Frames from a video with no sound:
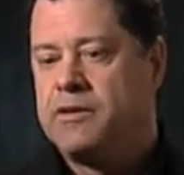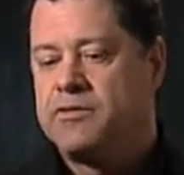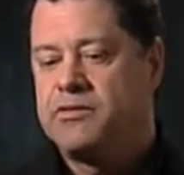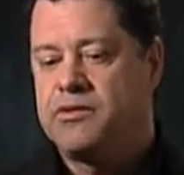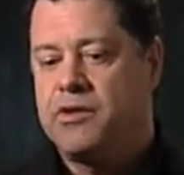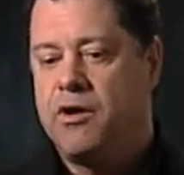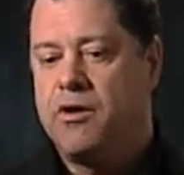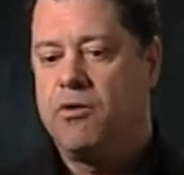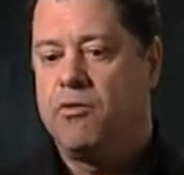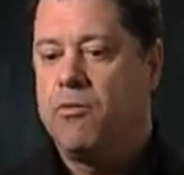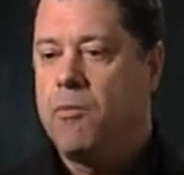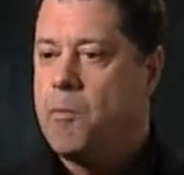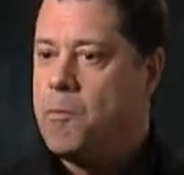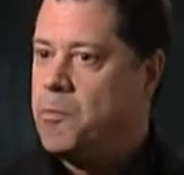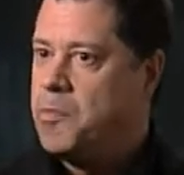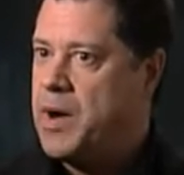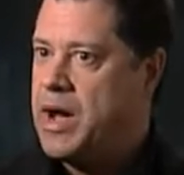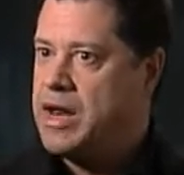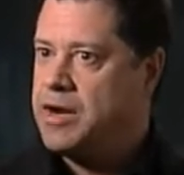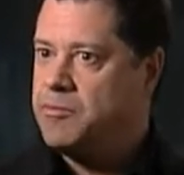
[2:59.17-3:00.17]
So
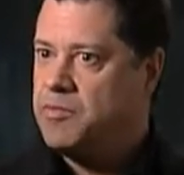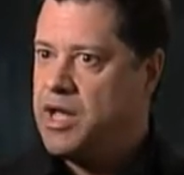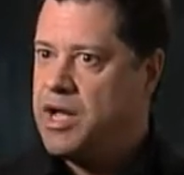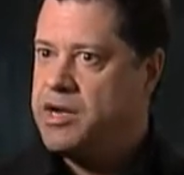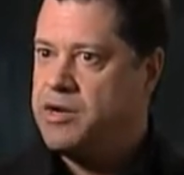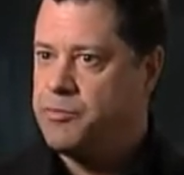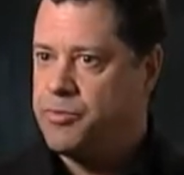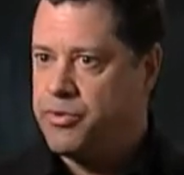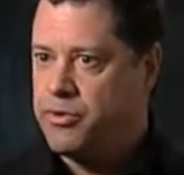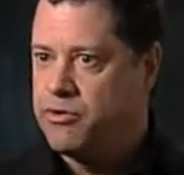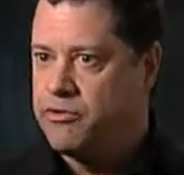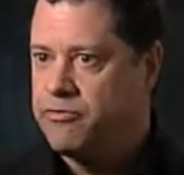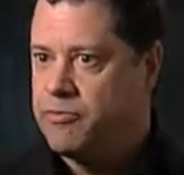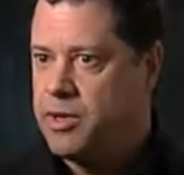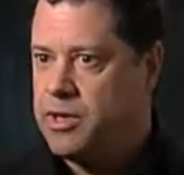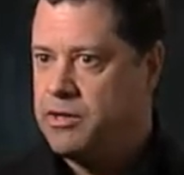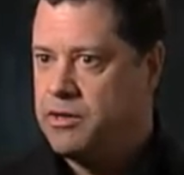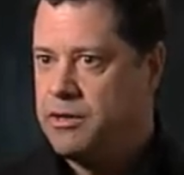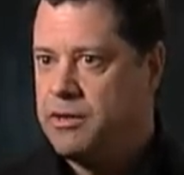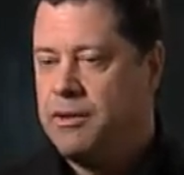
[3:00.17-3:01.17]
bottom line
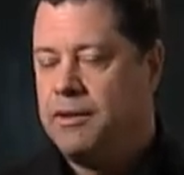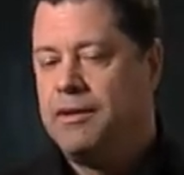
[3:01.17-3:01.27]
improvement.